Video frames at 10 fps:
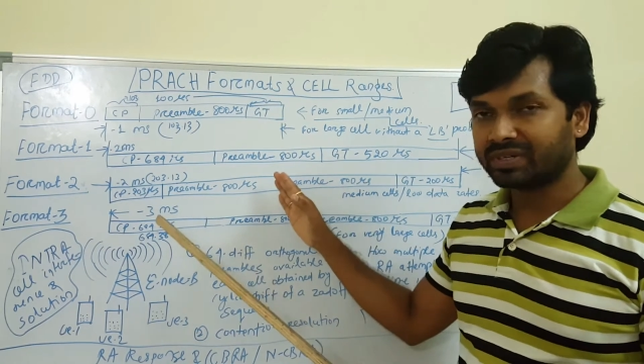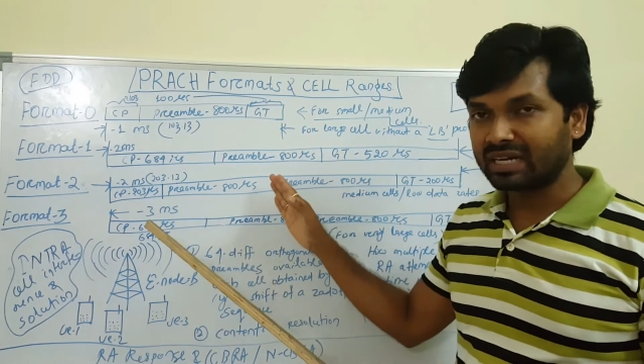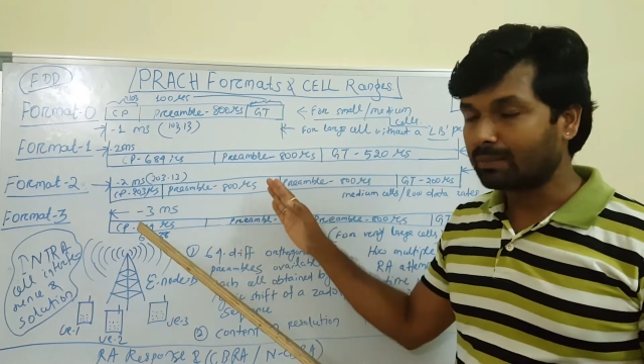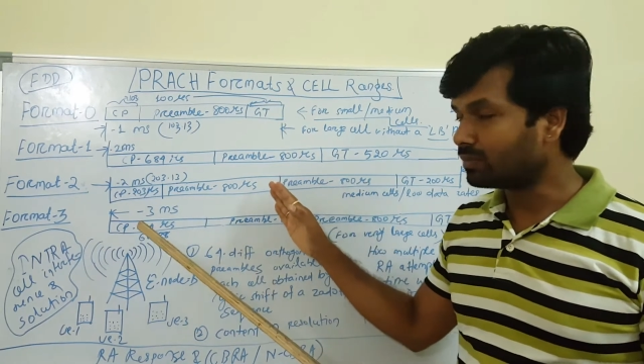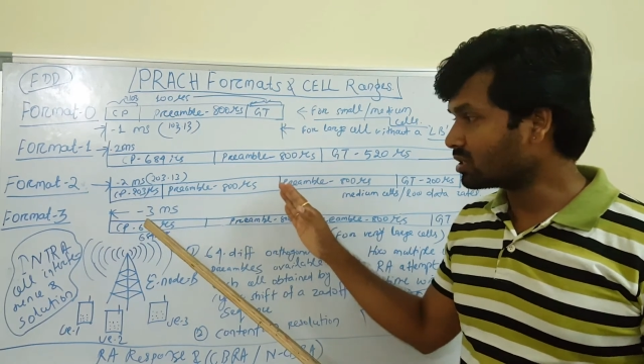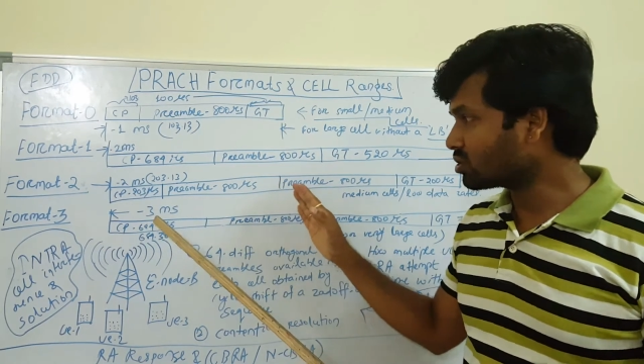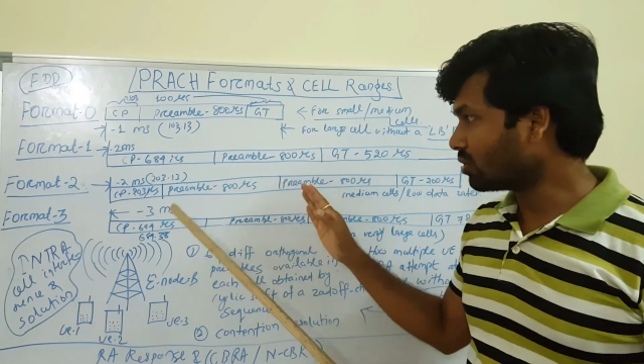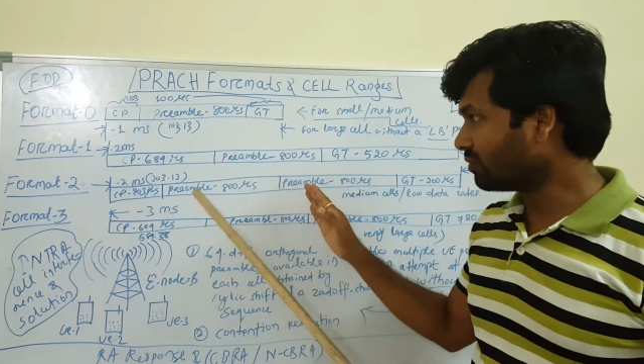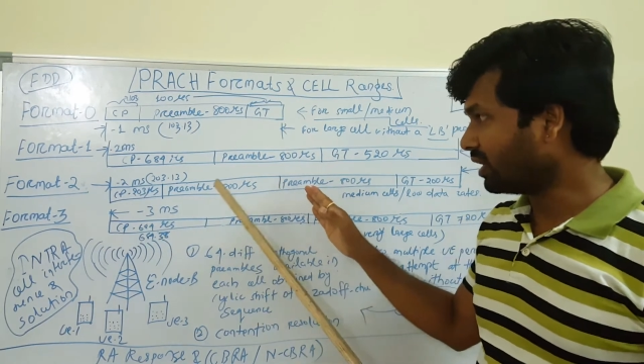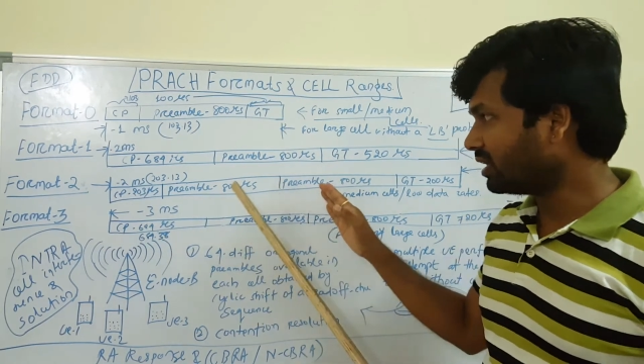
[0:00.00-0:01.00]
preambles
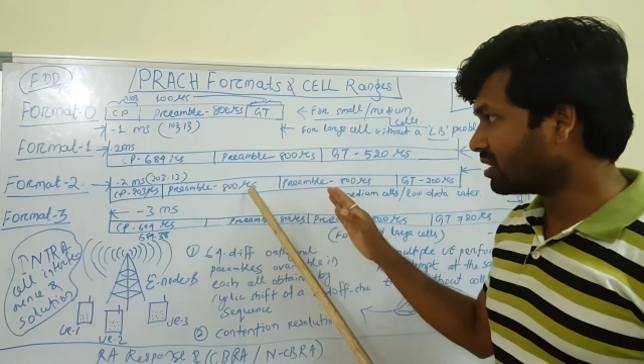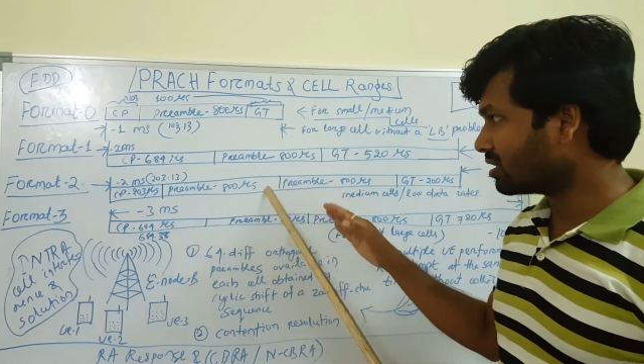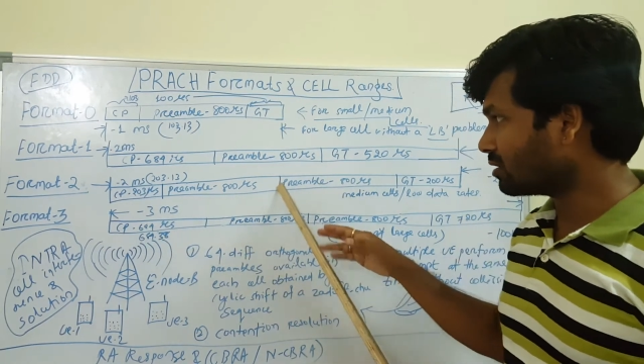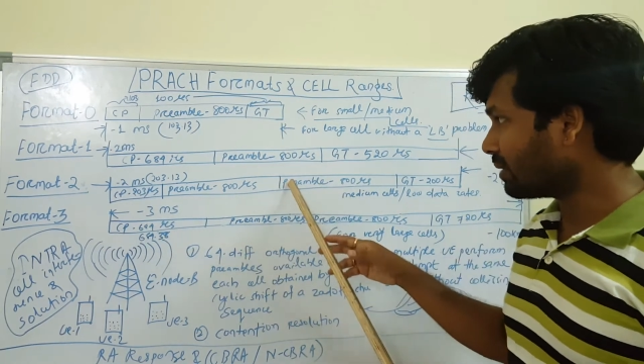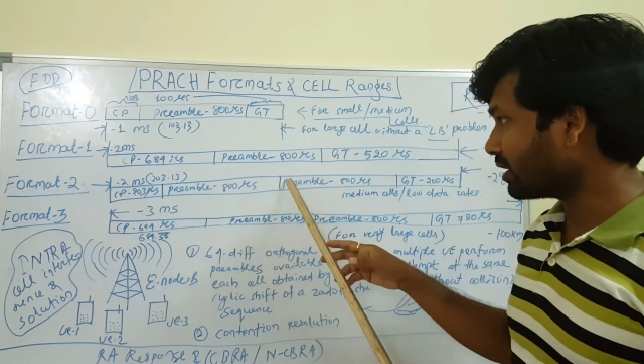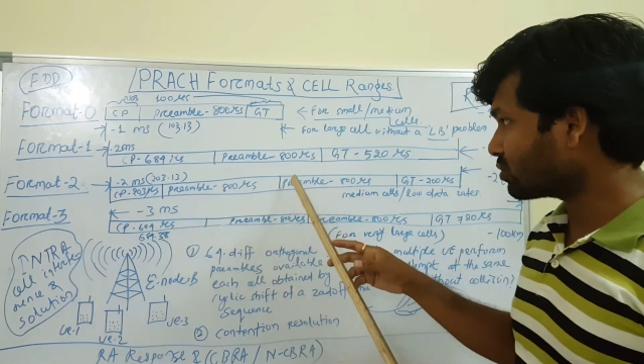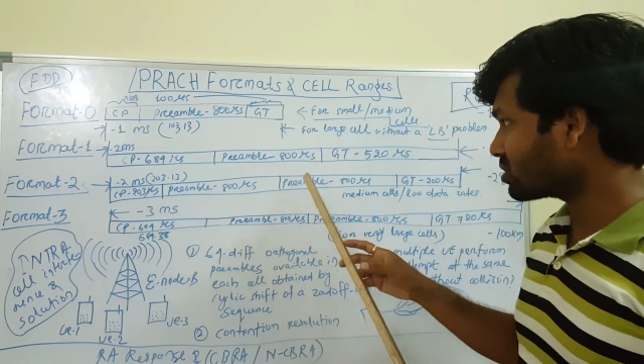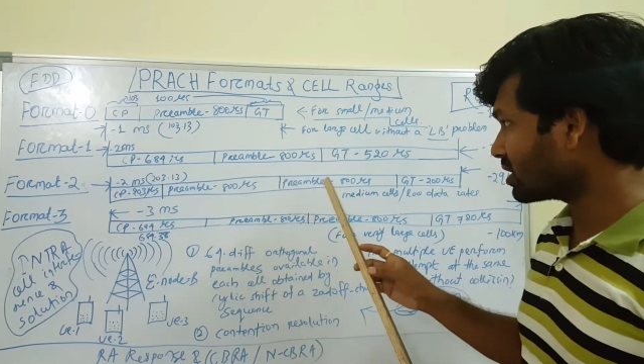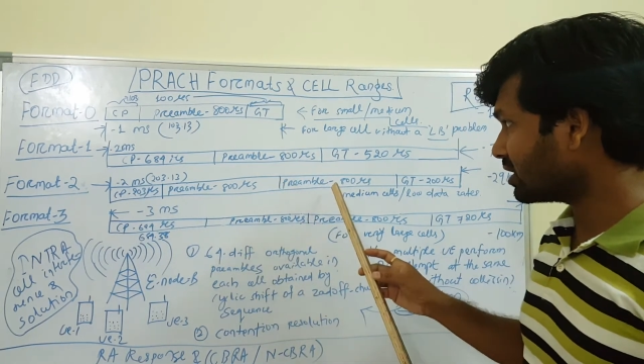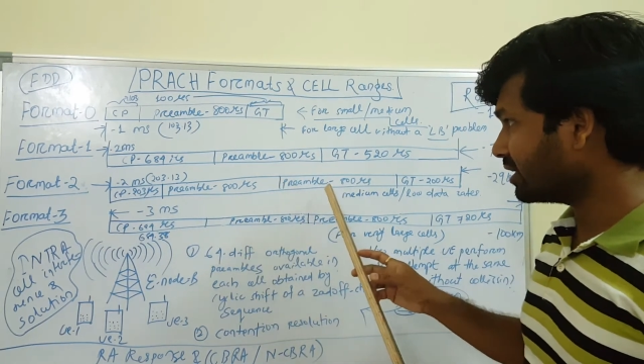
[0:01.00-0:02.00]
of 800
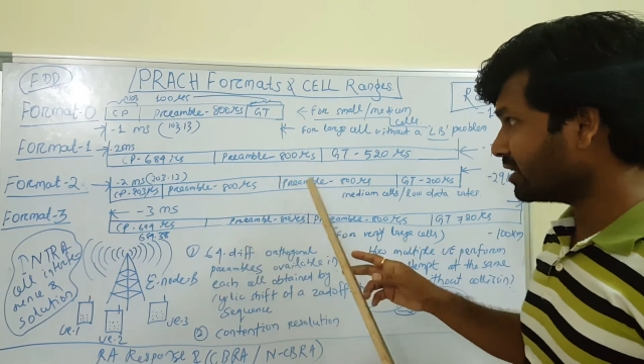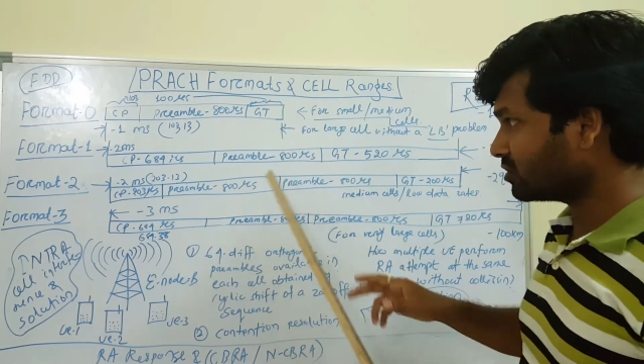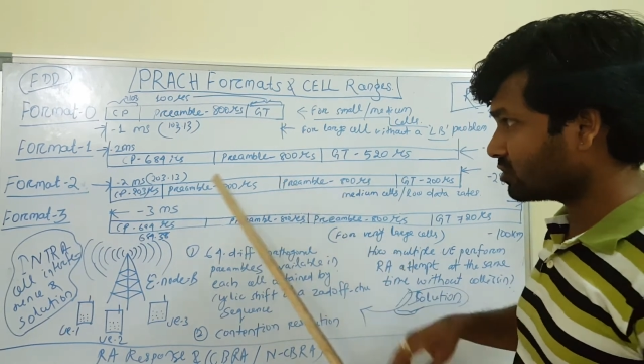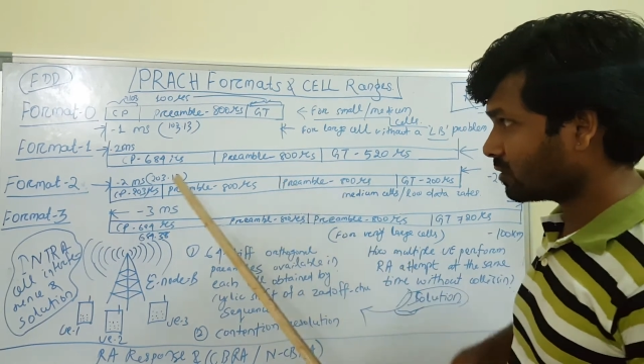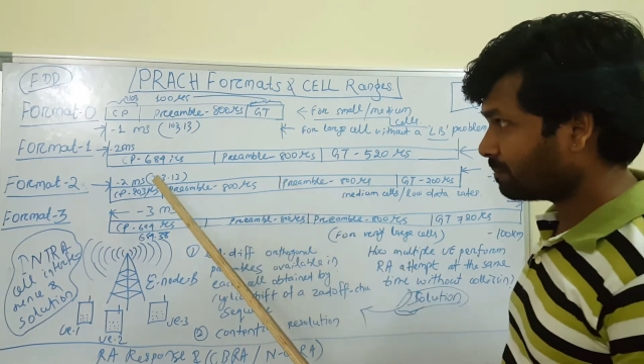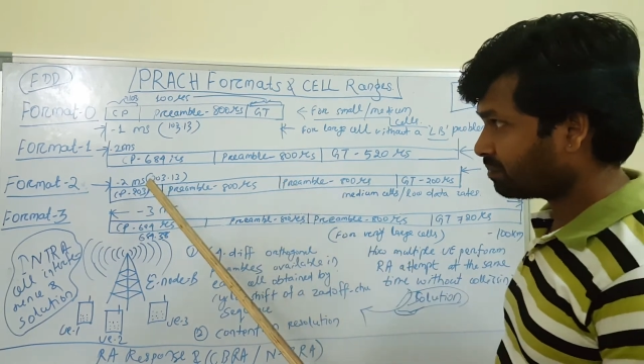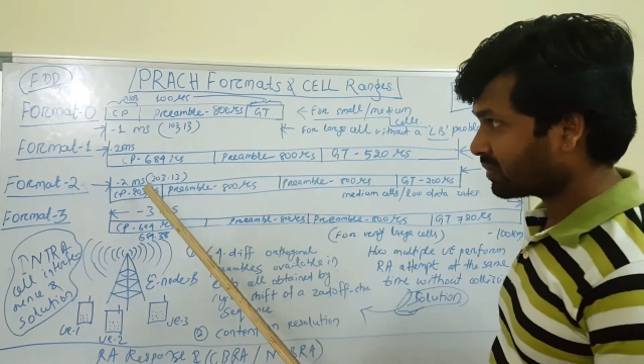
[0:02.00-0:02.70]
microsecond each.